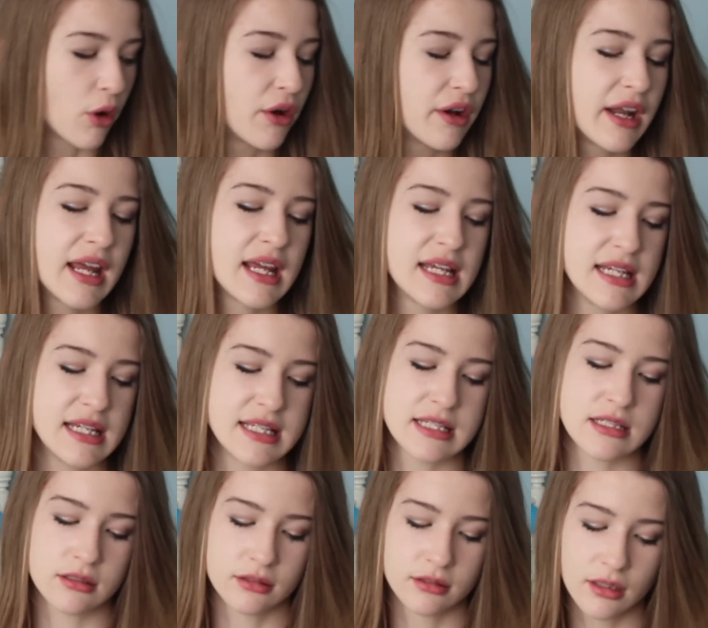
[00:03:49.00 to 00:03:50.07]
one
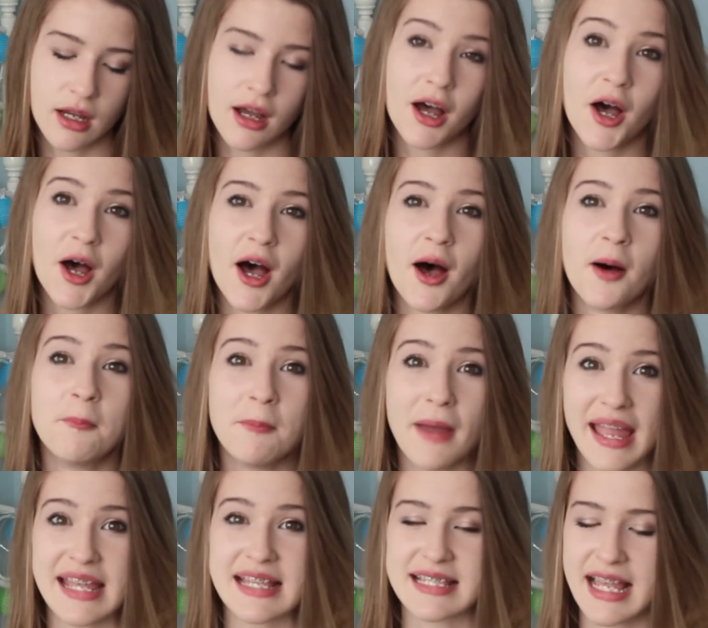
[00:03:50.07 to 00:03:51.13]
is
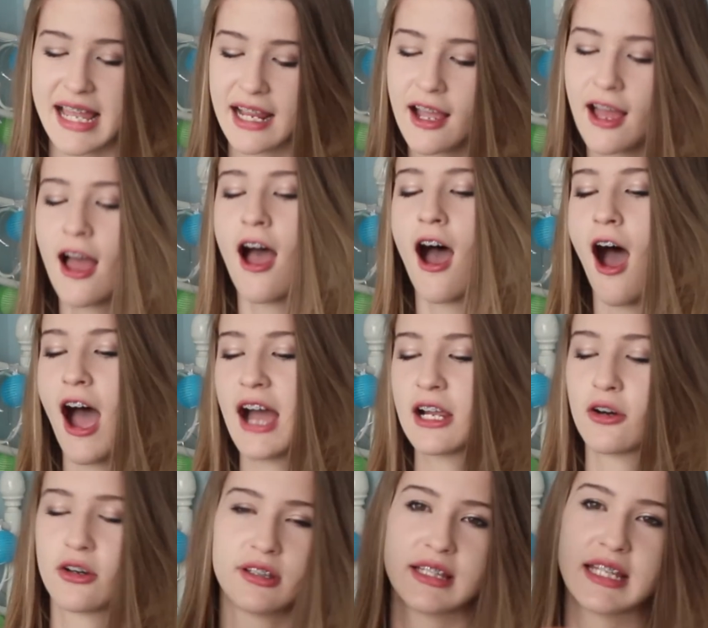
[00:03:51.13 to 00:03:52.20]
amazing. I
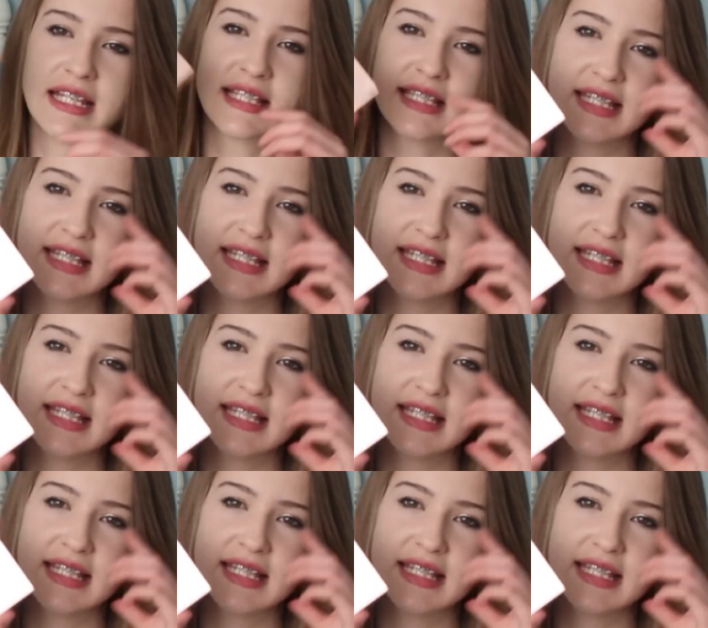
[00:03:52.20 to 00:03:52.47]
got the new